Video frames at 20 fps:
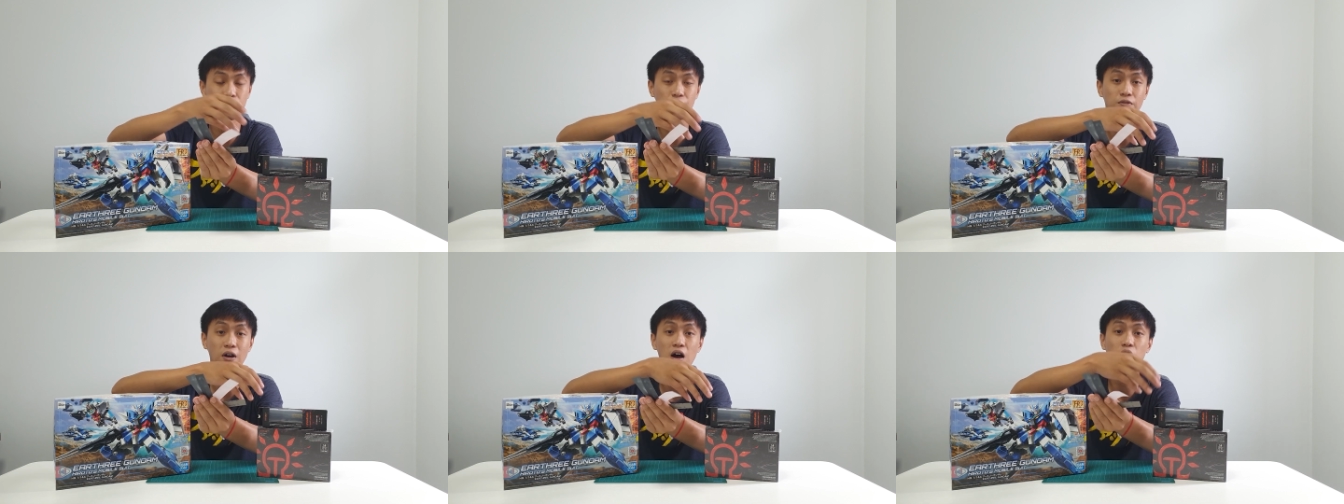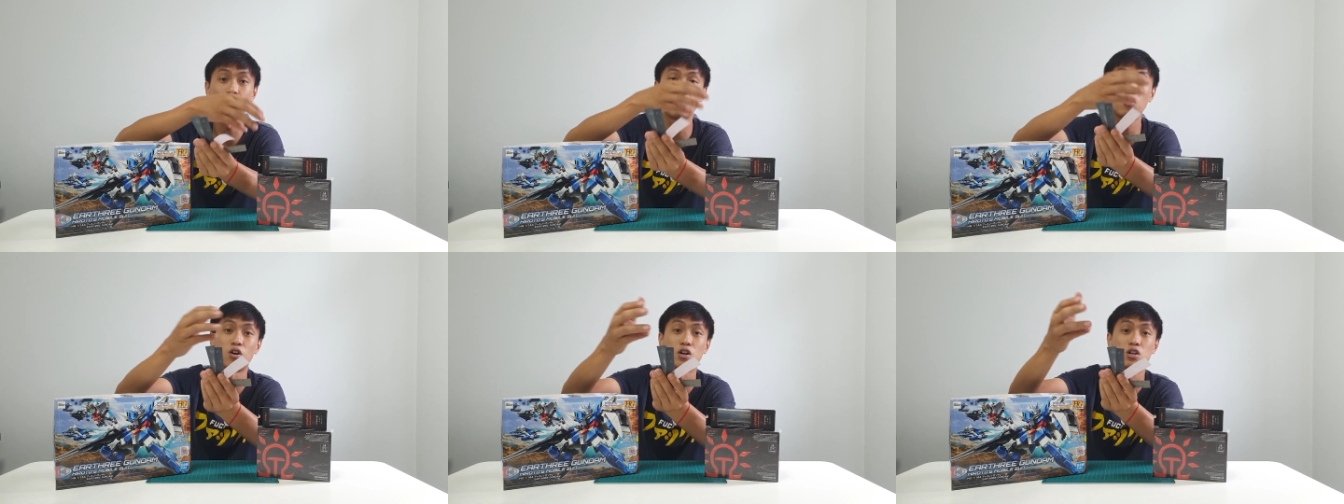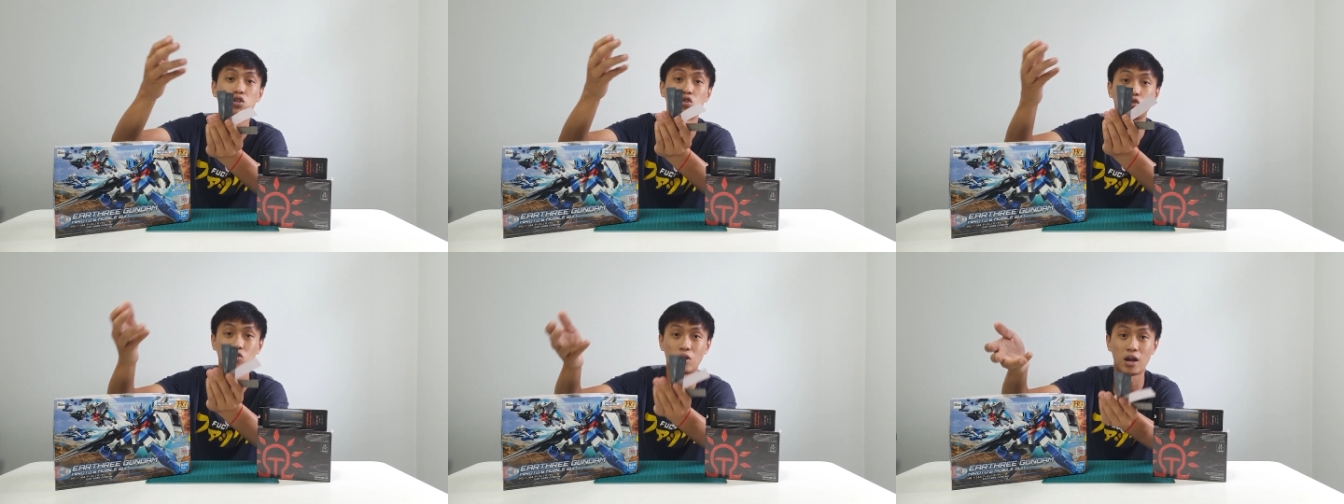File got
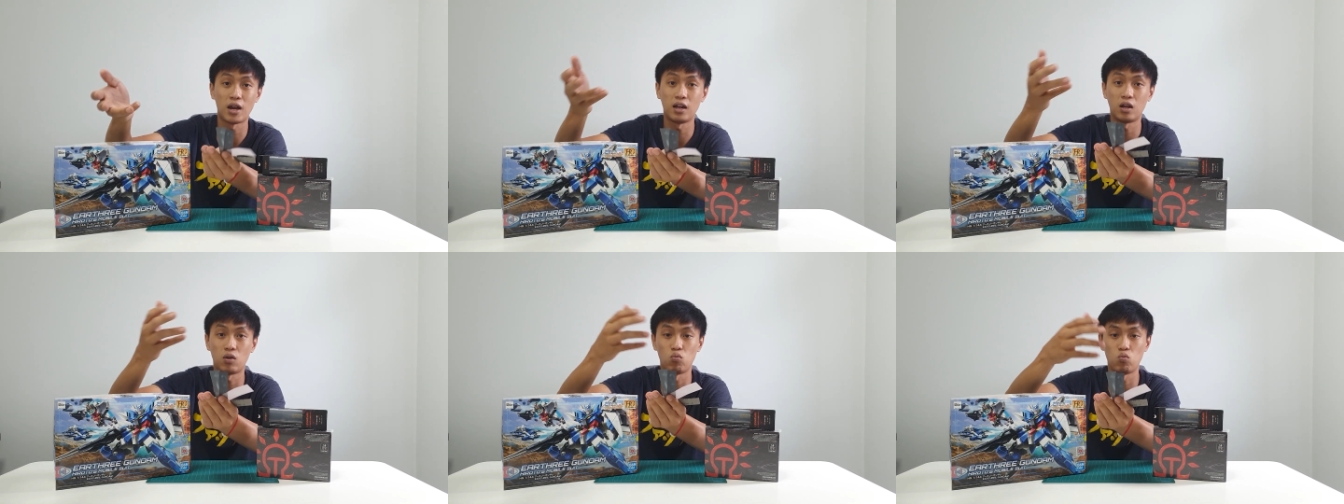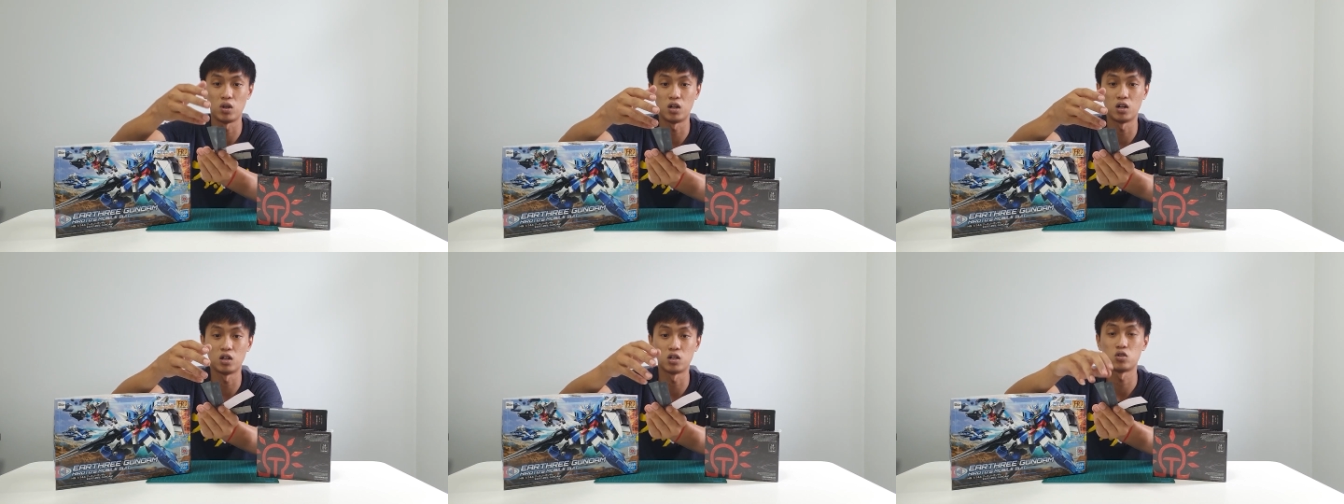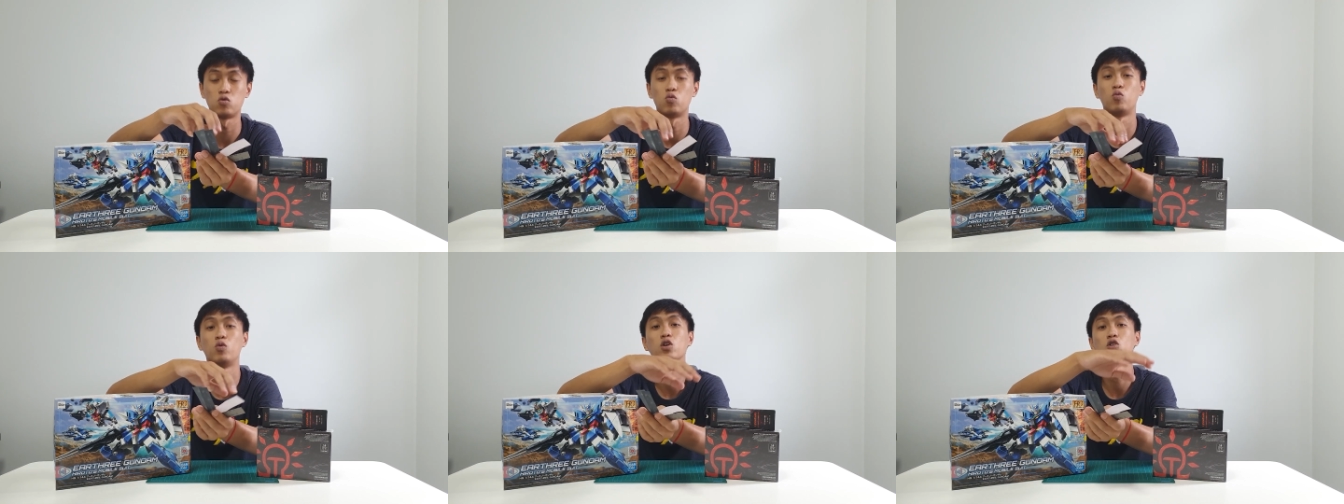its strength and
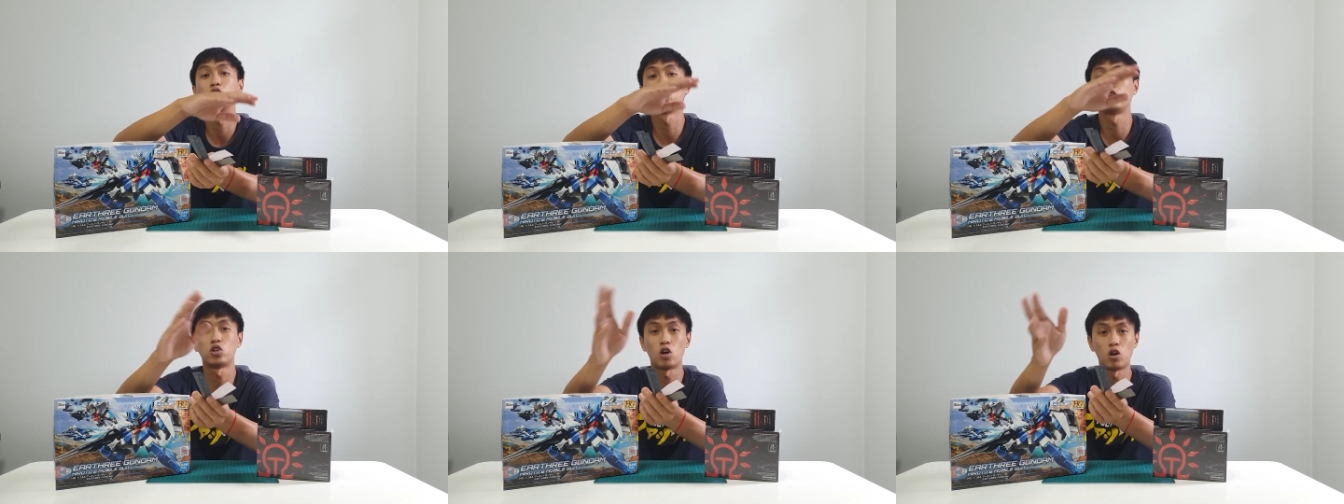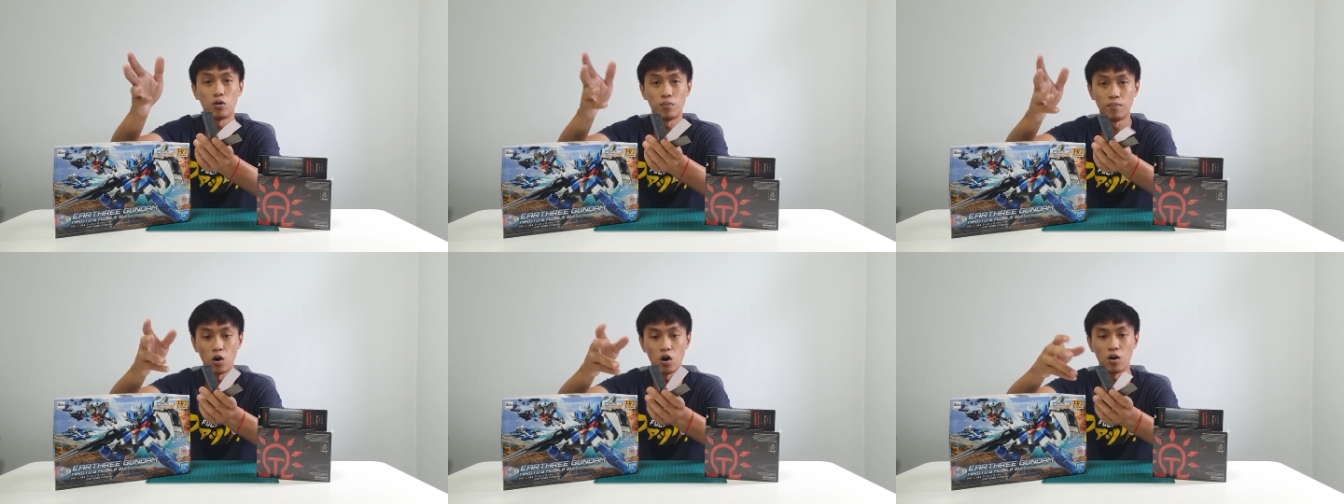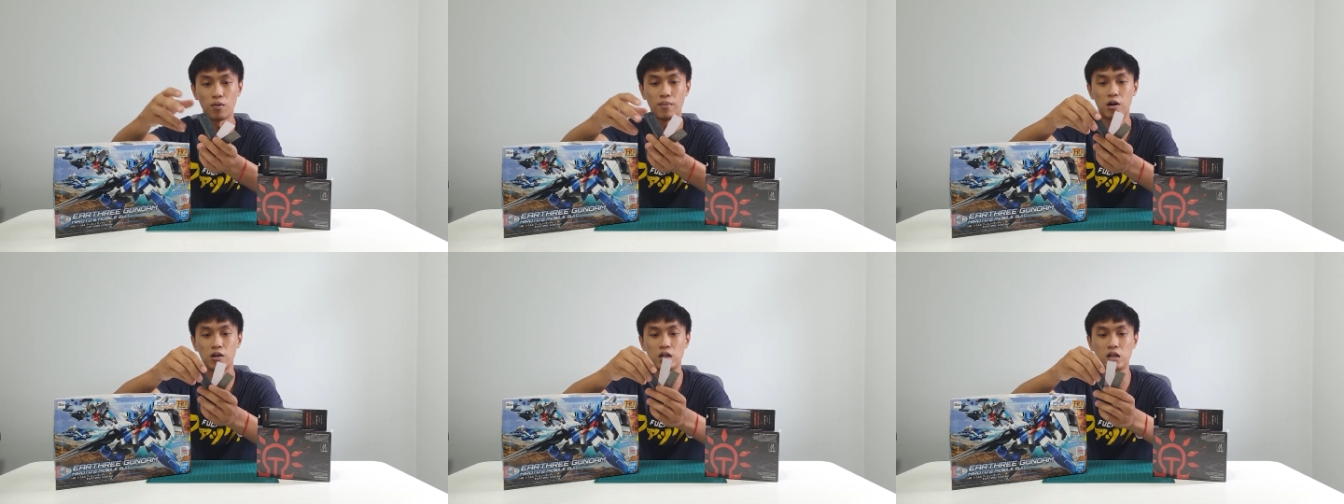weakness. We'll talk
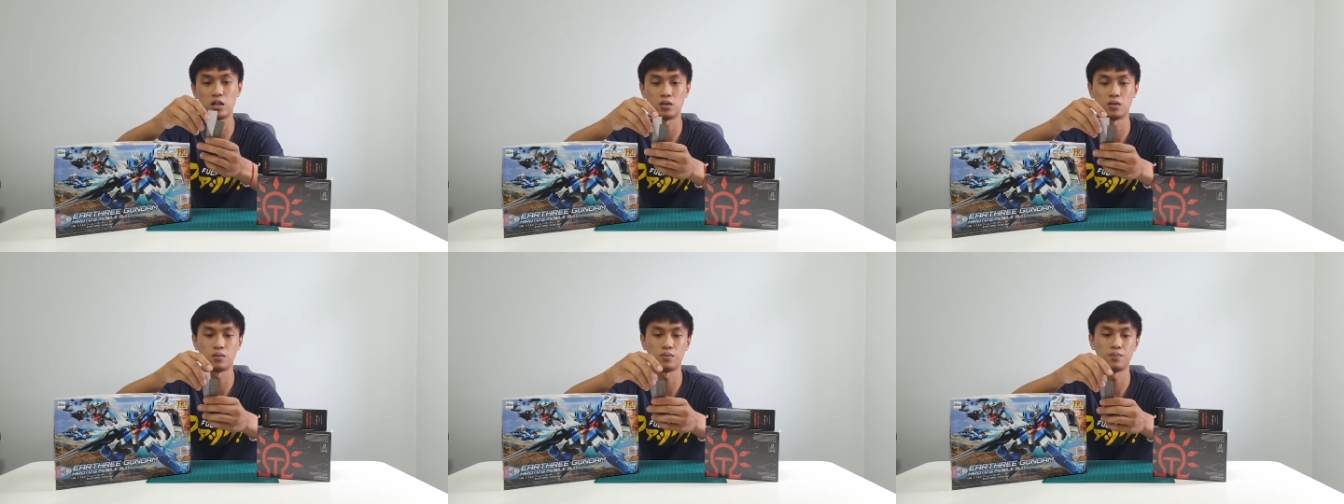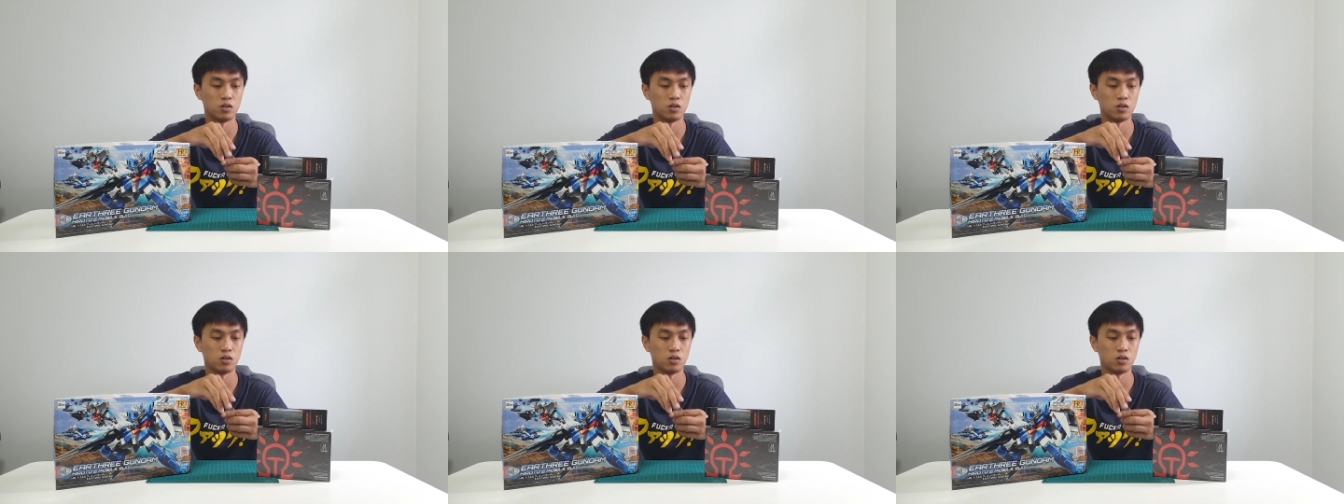more about it.